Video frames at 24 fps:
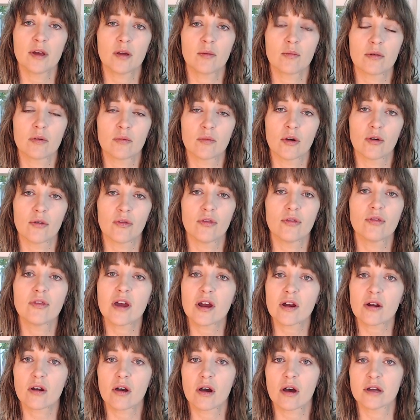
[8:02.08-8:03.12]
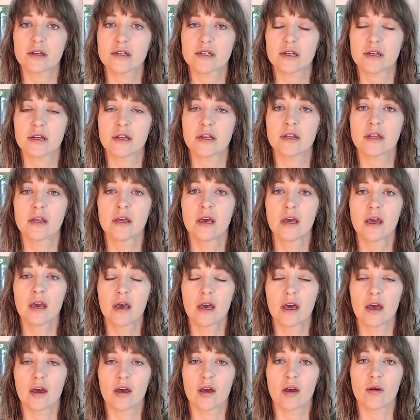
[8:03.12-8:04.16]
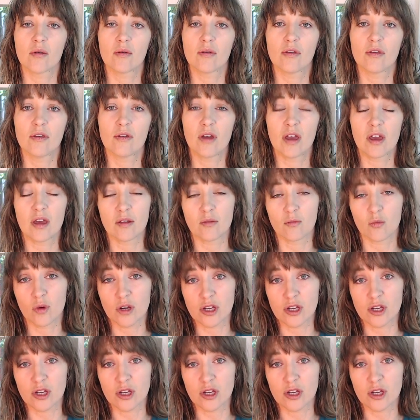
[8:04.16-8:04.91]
promote their content, and